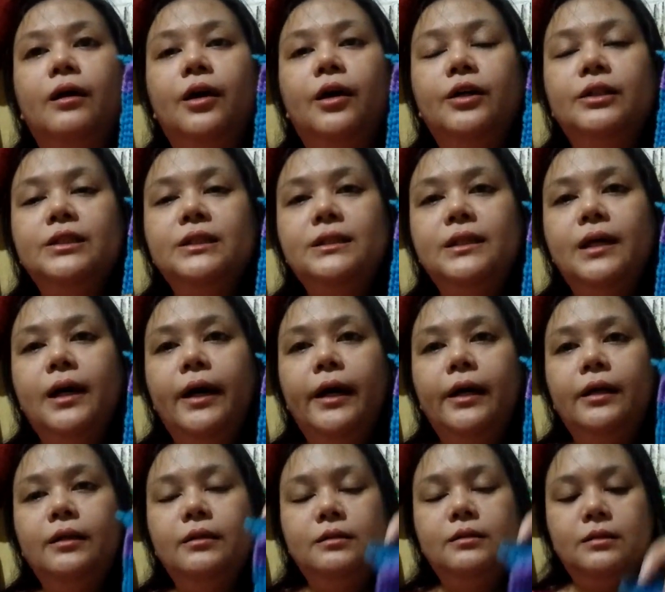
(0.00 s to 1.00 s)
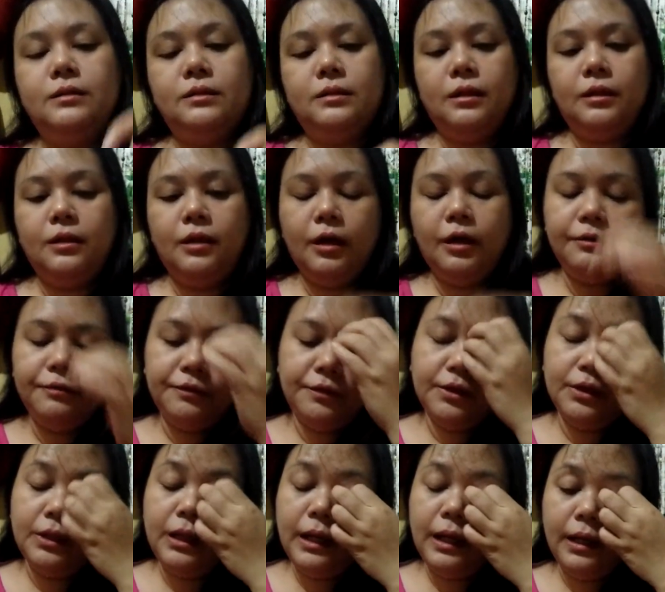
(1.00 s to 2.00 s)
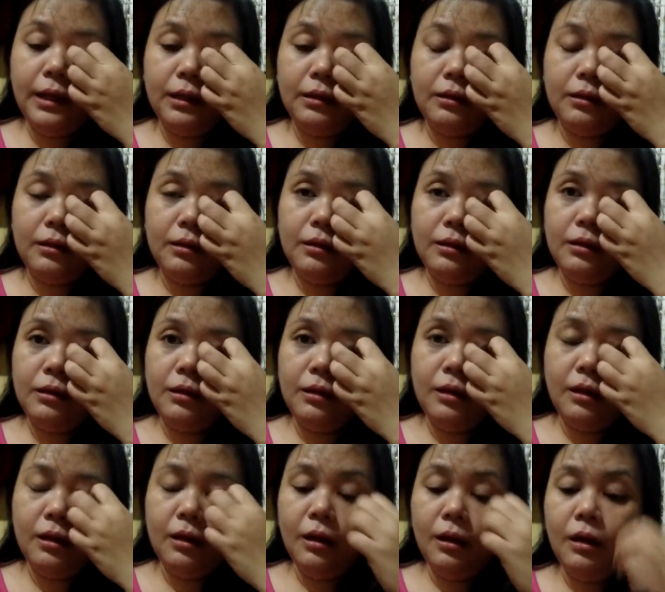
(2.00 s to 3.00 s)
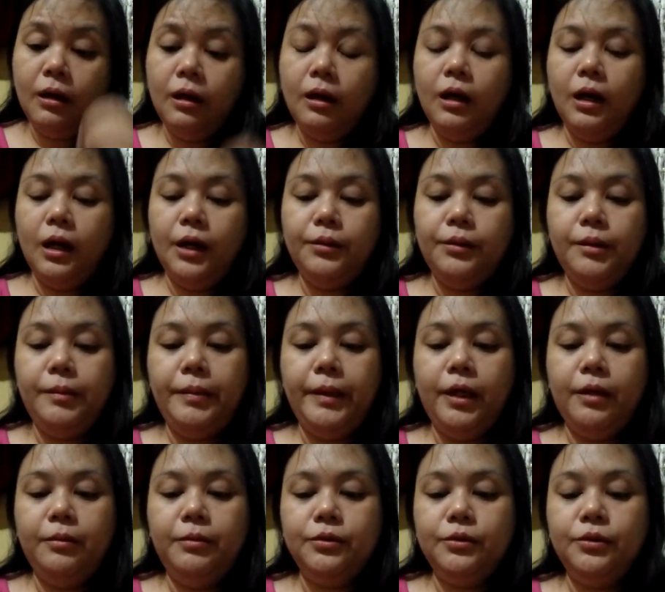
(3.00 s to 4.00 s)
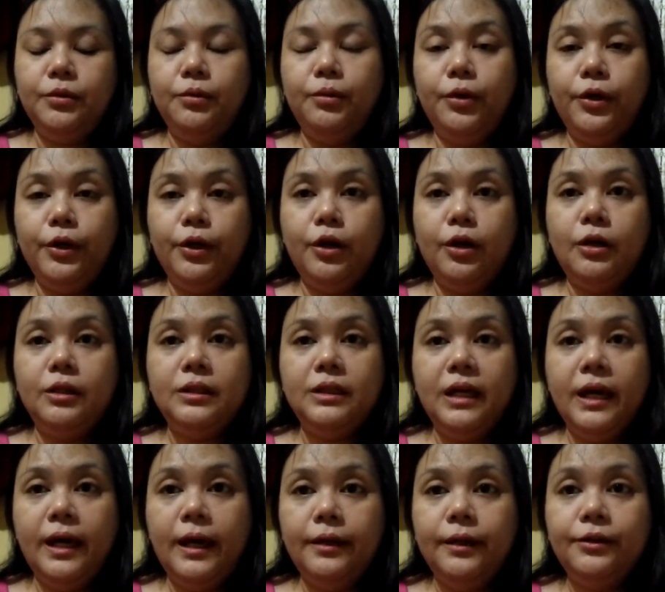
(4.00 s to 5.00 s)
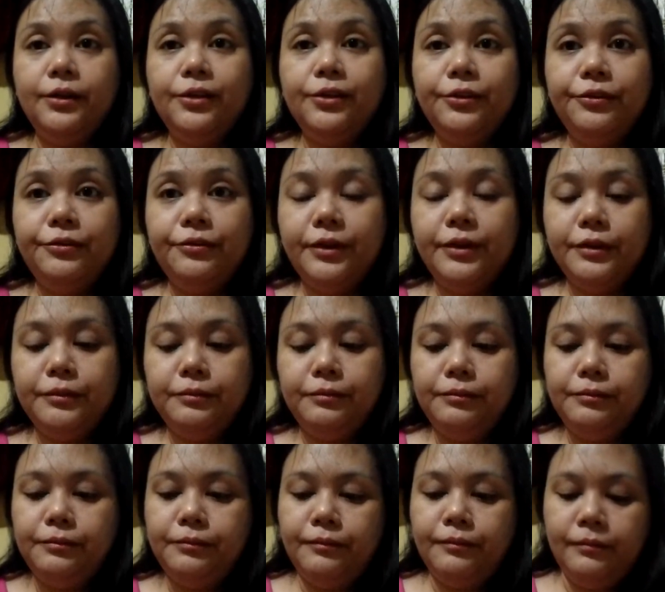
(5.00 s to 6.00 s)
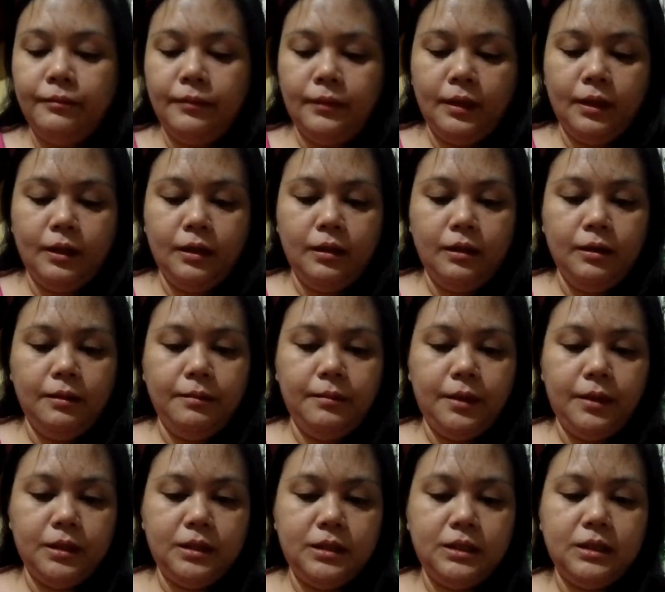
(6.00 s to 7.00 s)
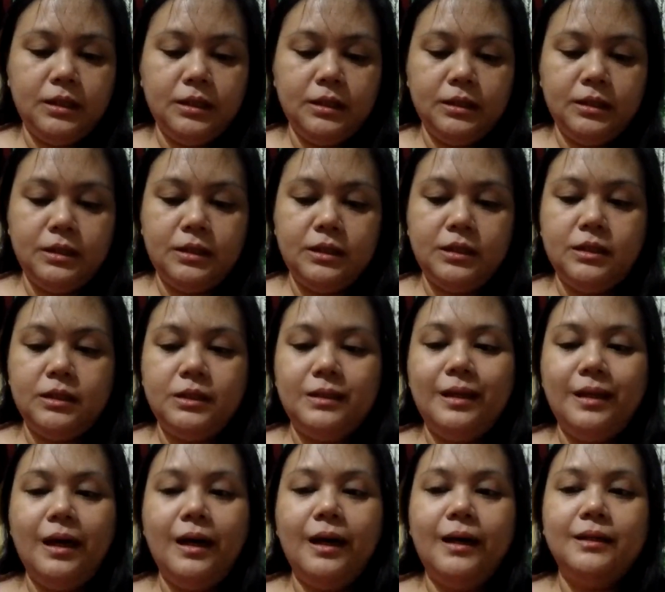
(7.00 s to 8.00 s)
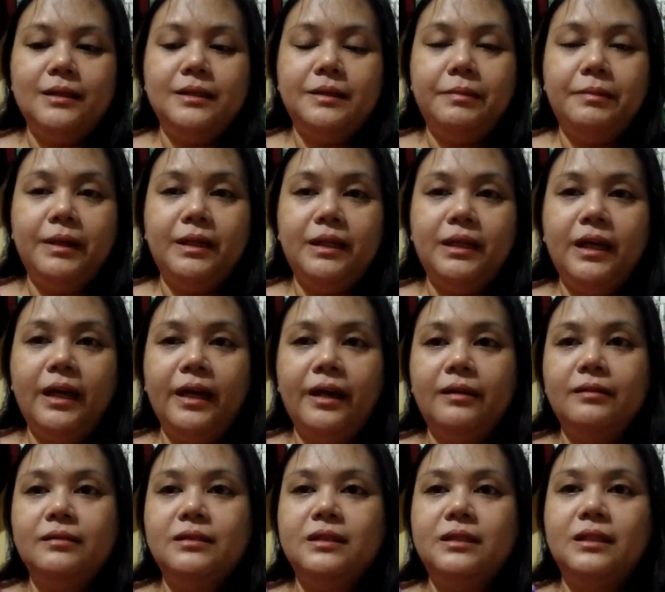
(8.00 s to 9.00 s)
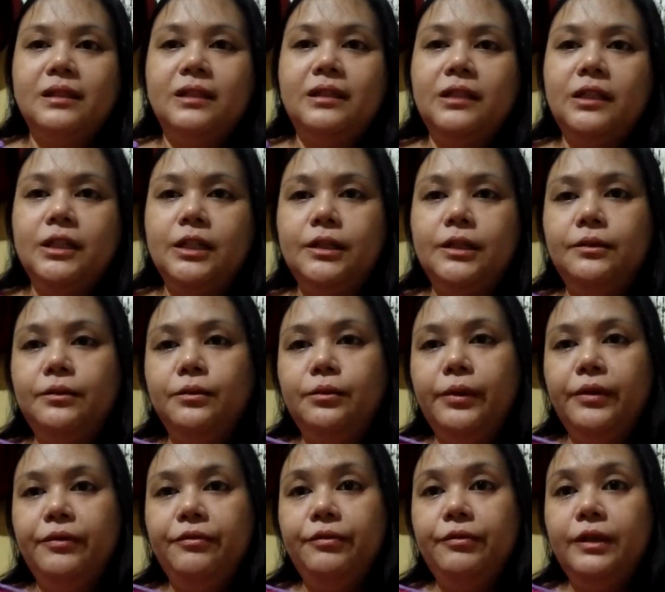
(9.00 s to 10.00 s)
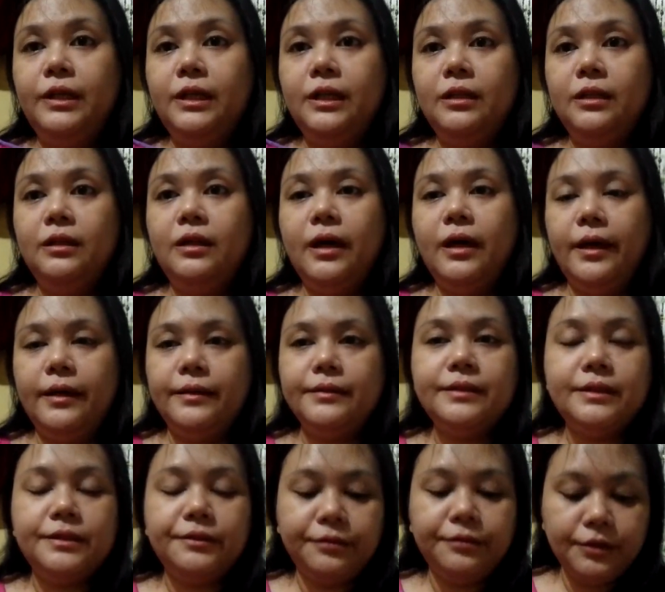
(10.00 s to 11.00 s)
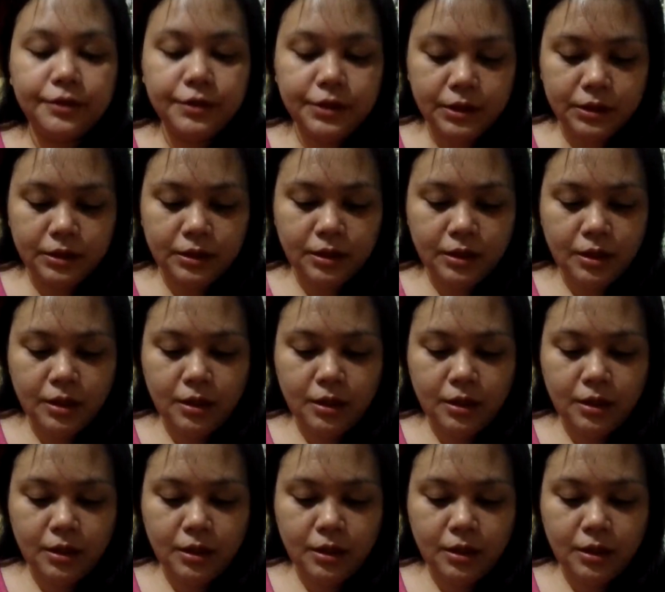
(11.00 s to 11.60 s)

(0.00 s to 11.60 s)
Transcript: on the sides, and after that I will be able to work on the handle of it. But since this has many ends, I need to weave in the ends first.